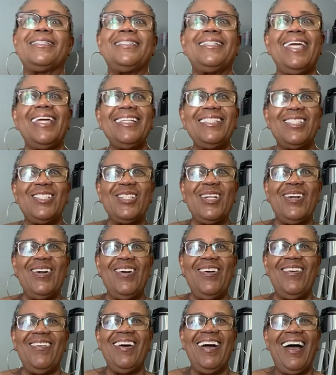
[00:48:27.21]
Did
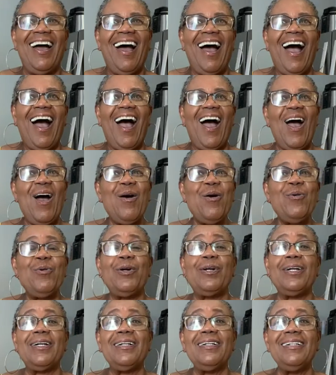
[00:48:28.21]
you? Oh,
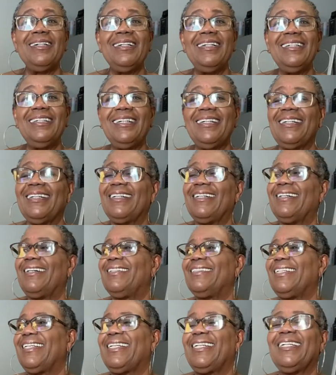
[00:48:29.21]

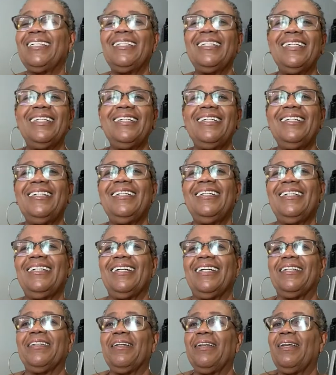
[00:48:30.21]
good,
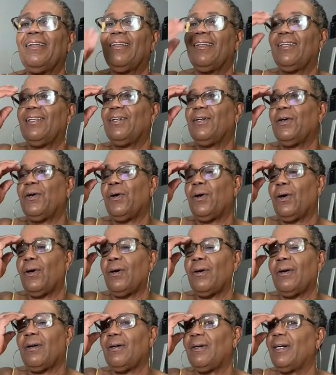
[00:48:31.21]
good.
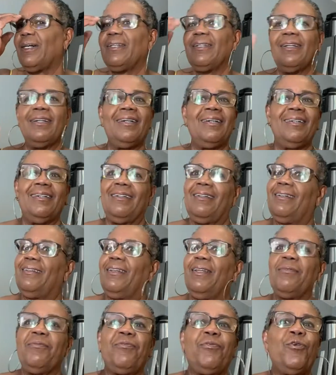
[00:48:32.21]
Lord,
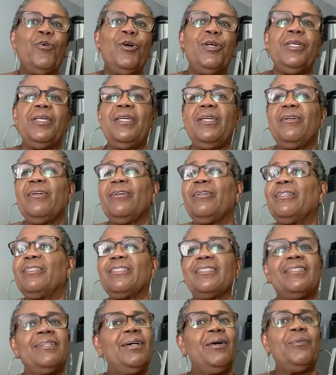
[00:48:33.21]
them four
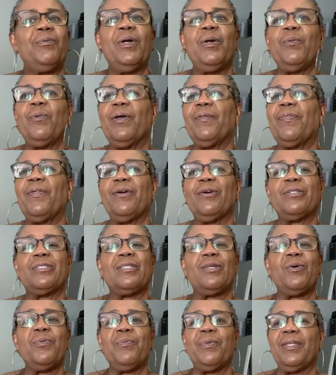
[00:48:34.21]
years, we went there
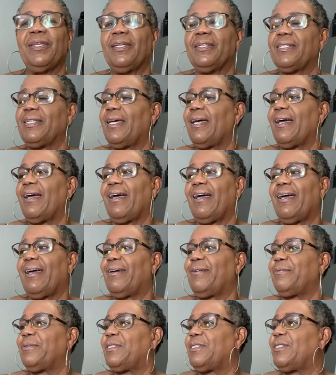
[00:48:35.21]
so many
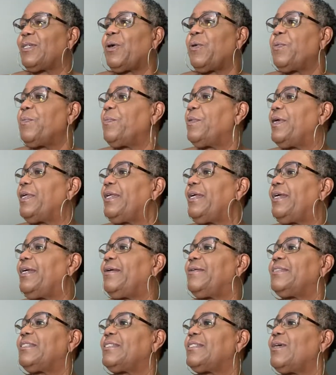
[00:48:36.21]
times. So many.
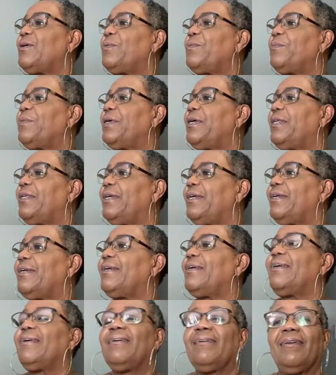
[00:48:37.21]
So many.
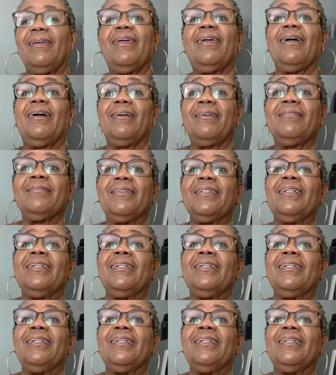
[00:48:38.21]
Yeah.